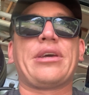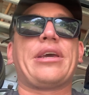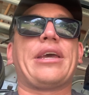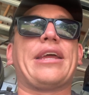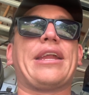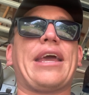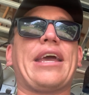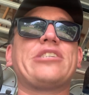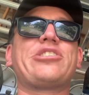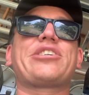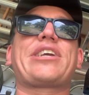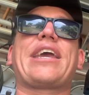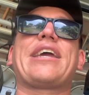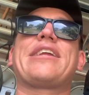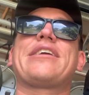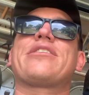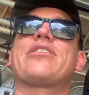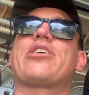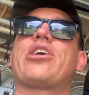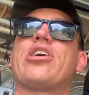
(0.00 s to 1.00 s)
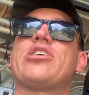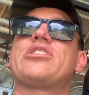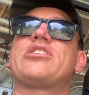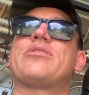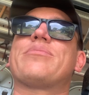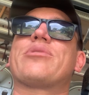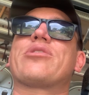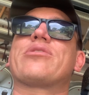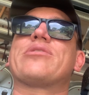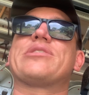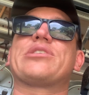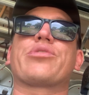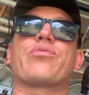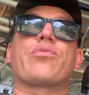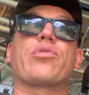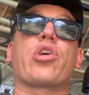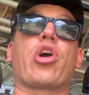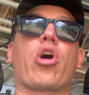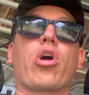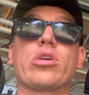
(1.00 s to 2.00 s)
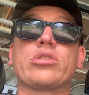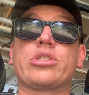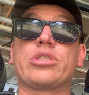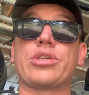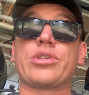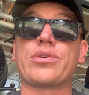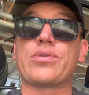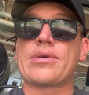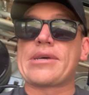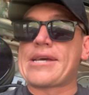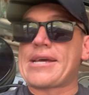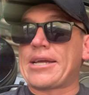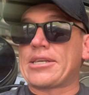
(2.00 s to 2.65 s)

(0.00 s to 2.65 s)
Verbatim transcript: And educating the customer is in regards to